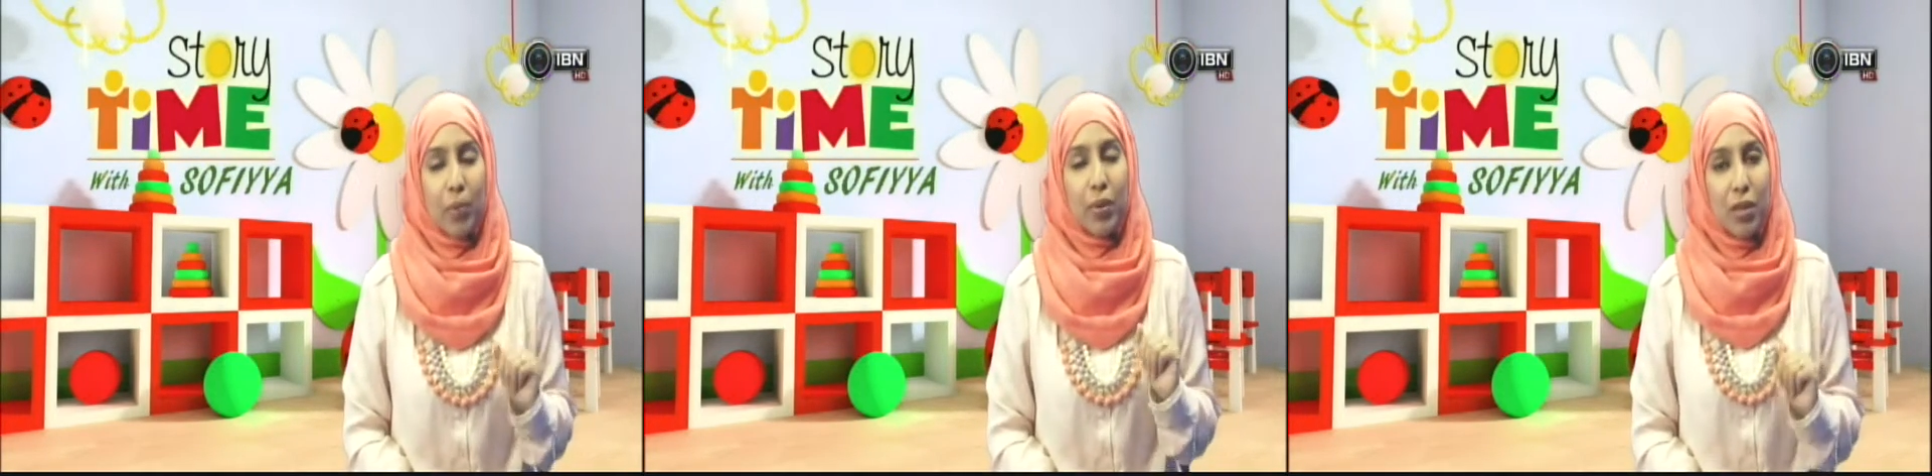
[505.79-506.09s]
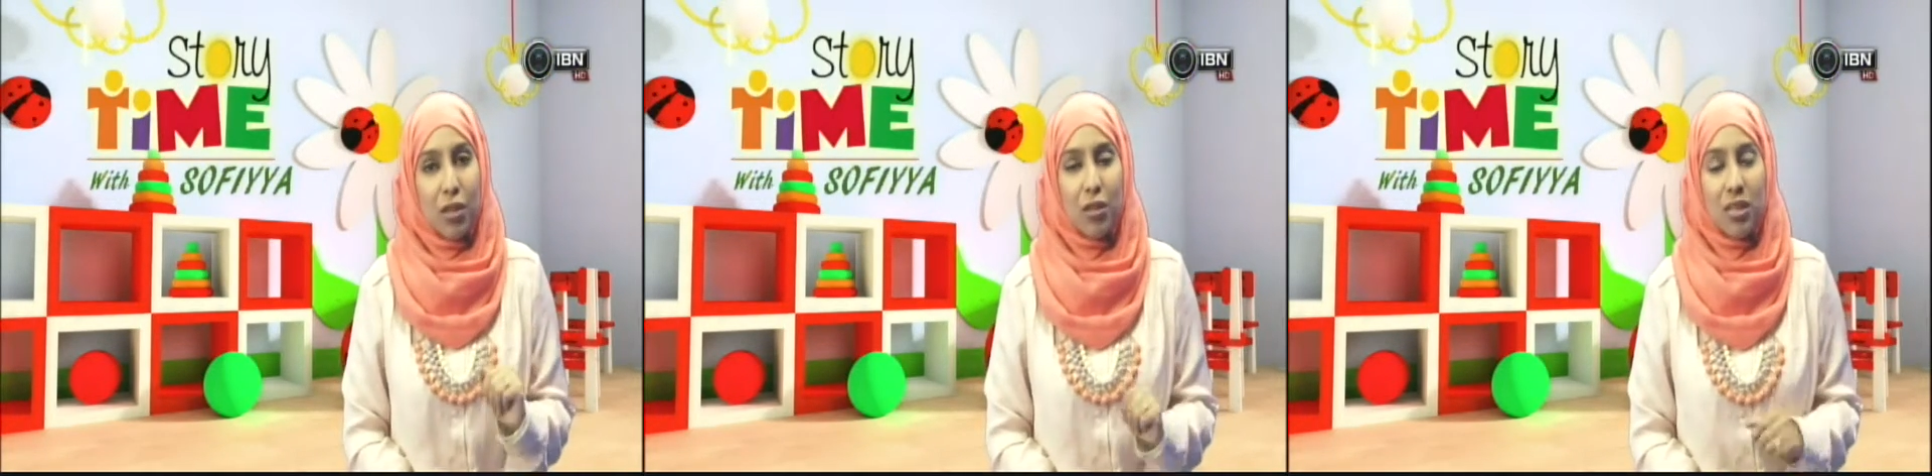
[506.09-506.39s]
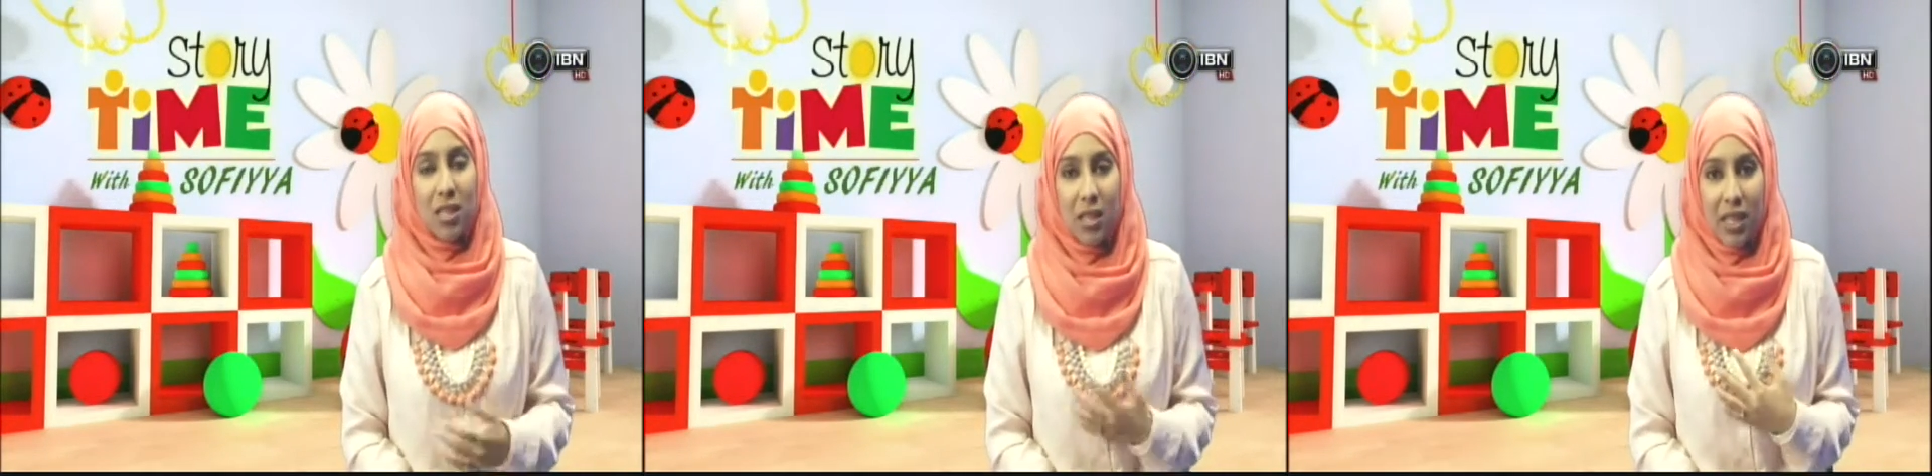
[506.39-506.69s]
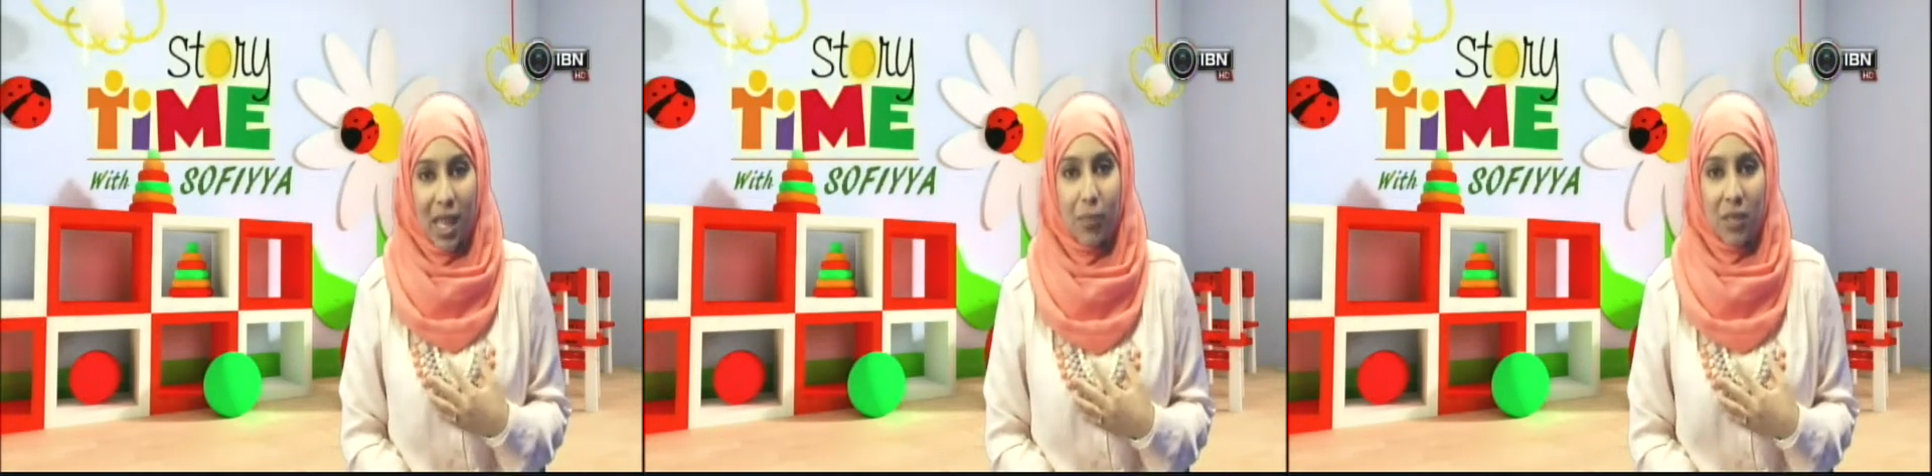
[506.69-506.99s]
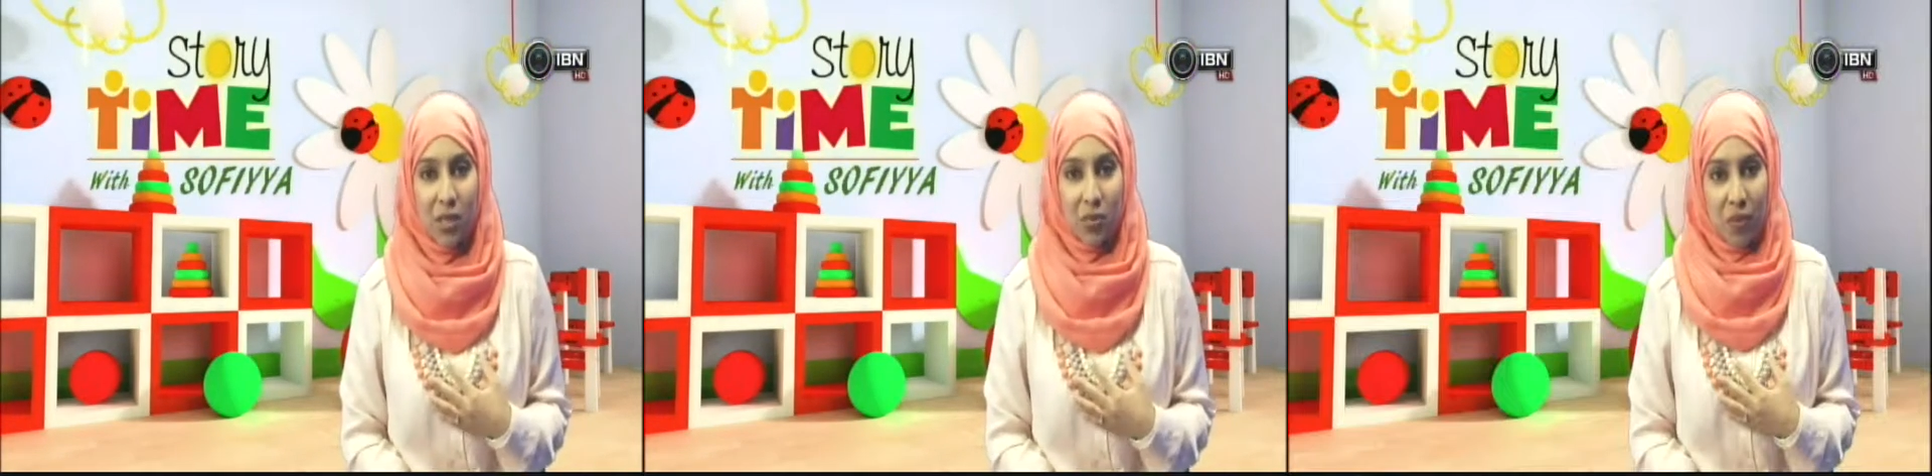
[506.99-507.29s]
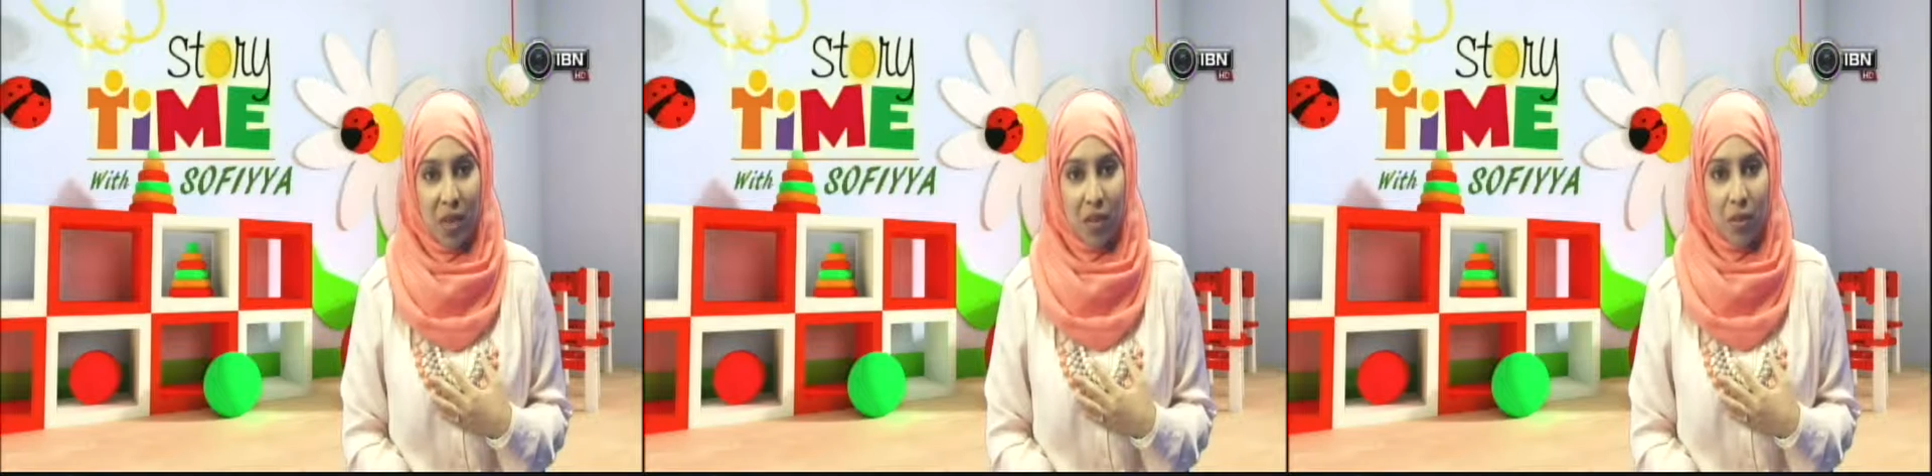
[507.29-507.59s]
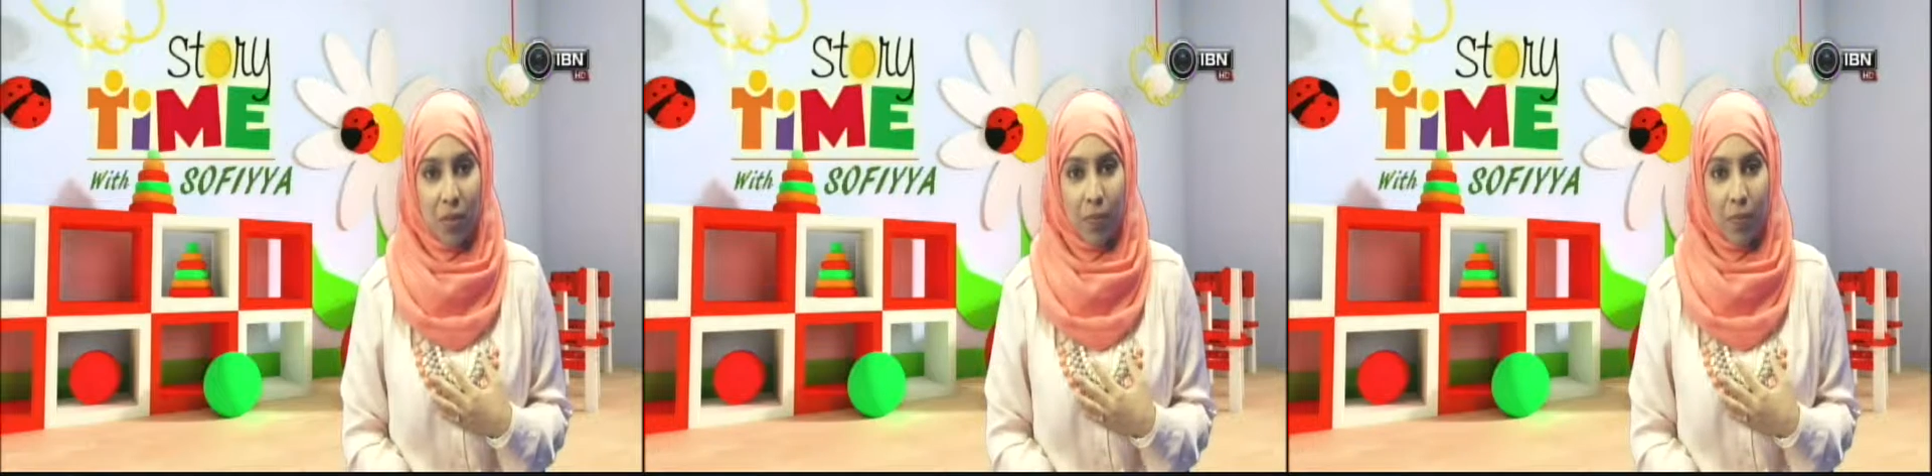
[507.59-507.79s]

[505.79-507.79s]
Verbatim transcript: But Lutz still kept his faith.